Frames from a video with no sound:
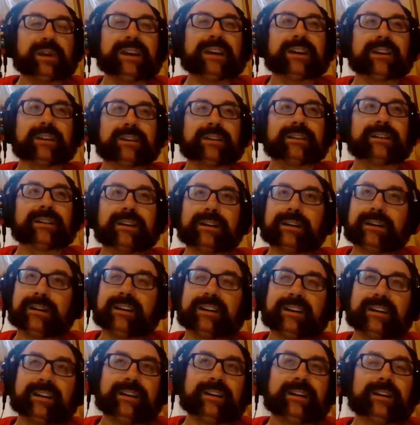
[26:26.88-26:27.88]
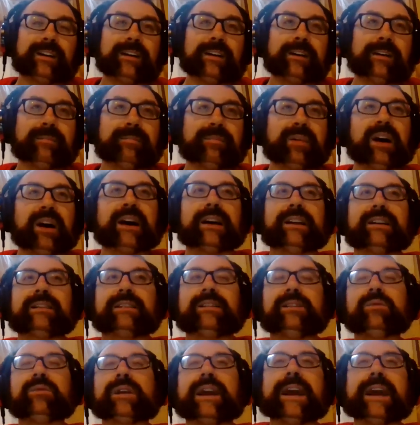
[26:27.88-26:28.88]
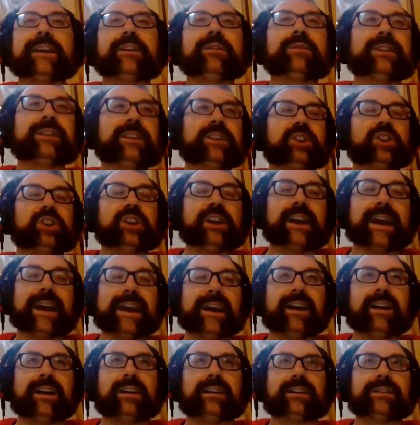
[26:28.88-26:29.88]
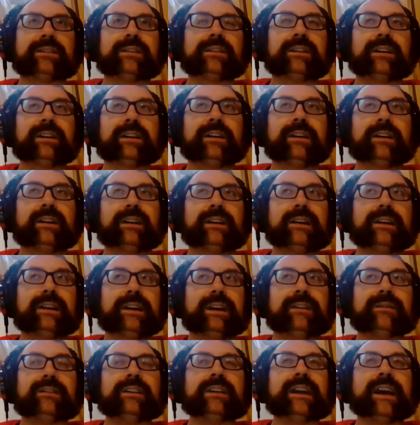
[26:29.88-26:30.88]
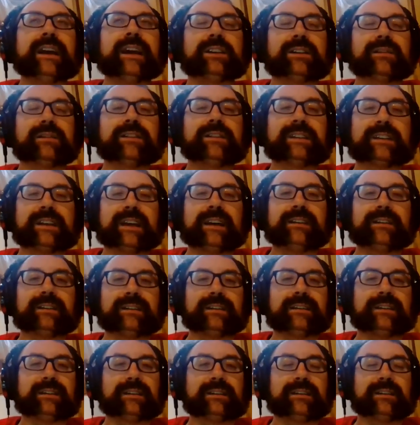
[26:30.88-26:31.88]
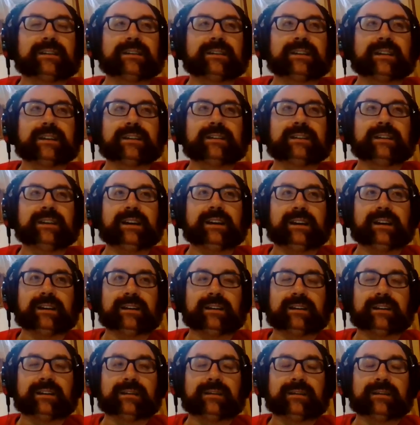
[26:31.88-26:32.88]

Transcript: weird, but you can't go to jail if the age of consent is 16.